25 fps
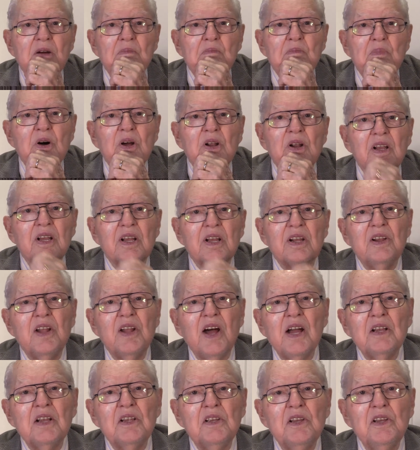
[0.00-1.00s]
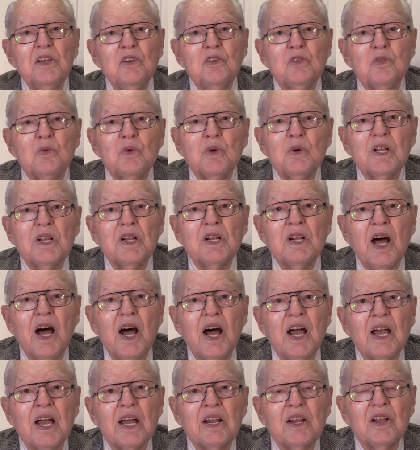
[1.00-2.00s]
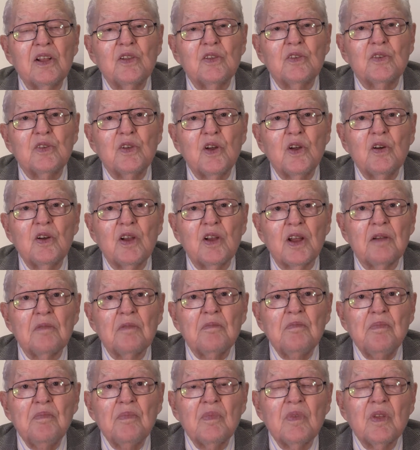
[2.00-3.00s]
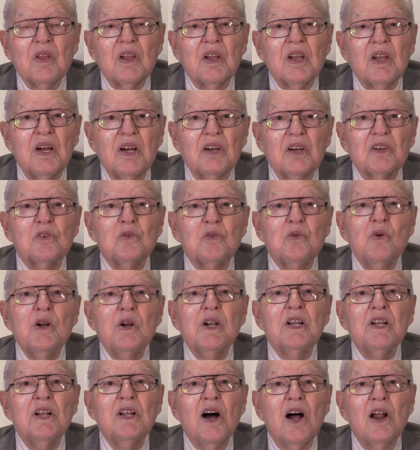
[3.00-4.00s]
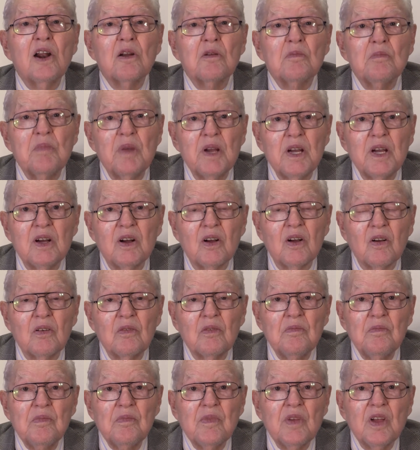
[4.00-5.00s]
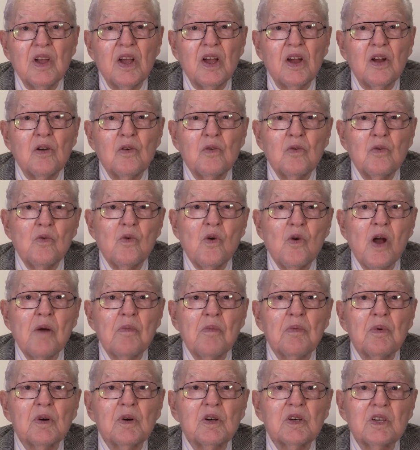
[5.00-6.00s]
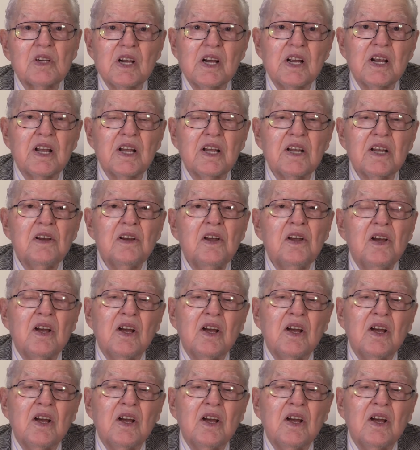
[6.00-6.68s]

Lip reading: But in 1929 and 30, a $20 bill represented